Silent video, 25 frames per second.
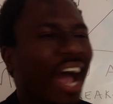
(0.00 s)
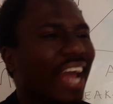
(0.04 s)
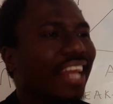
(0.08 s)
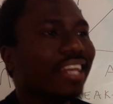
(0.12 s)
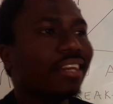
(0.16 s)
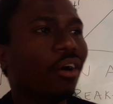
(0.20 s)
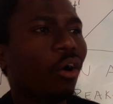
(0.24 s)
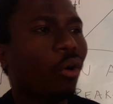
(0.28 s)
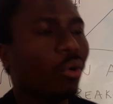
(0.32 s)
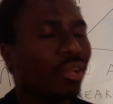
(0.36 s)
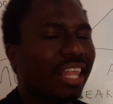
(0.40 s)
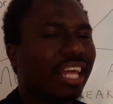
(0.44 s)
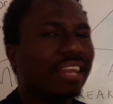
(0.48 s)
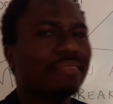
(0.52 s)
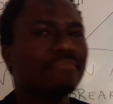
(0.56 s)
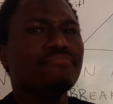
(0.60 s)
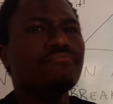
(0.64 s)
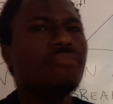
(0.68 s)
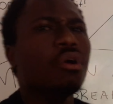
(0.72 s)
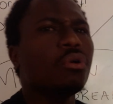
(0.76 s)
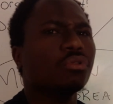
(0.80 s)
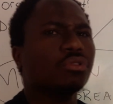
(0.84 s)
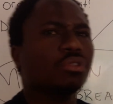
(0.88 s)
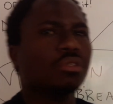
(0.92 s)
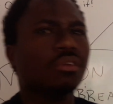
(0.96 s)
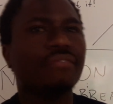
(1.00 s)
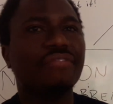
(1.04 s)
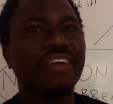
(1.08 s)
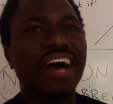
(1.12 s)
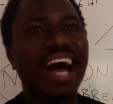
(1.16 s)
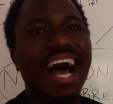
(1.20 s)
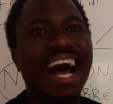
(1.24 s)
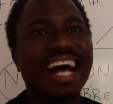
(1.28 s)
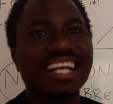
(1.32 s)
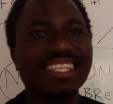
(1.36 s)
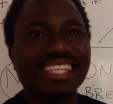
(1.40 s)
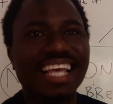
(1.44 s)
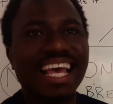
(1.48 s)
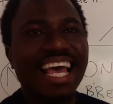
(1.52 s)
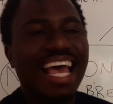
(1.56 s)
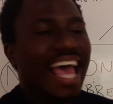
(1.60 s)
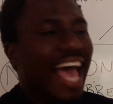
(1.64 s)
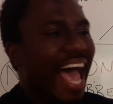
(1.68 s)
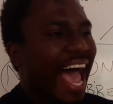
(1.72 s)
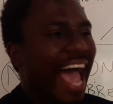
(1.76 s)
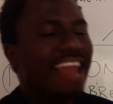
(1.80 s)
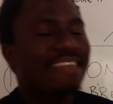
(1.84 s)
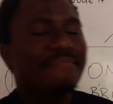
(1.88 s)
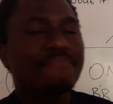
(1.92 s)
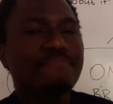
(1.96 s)
I know that most of us
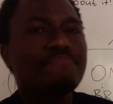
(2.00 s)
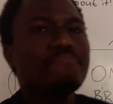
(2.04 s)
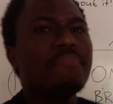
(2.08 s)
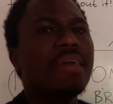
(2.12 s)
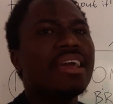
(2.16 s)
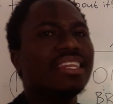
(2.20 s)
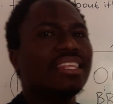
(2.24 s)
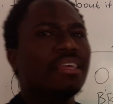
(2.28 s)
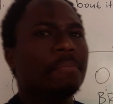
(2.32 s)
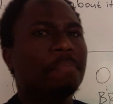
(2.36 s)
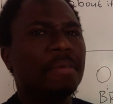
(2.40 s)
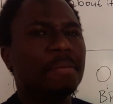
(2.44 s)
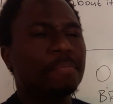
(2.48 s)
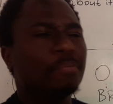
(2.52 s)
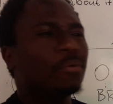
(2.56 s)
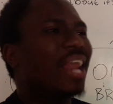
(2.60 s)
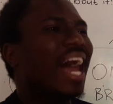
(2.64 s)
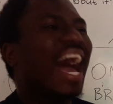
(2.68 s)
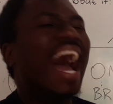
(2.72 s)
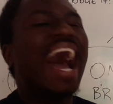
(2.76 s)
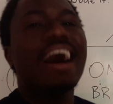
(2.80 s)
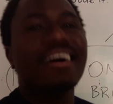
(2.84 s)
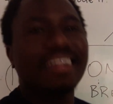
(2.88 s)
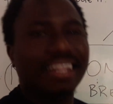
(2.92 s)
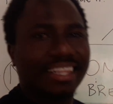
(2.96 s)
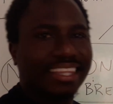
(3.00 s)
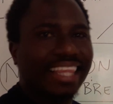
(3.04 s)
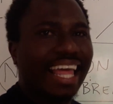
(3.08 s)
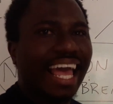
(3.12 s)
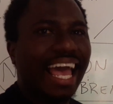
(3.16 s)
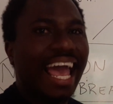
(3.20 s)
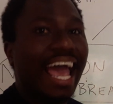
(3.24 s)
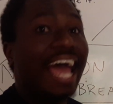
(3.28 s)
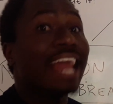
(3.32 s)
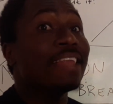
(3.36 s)
and many people out there,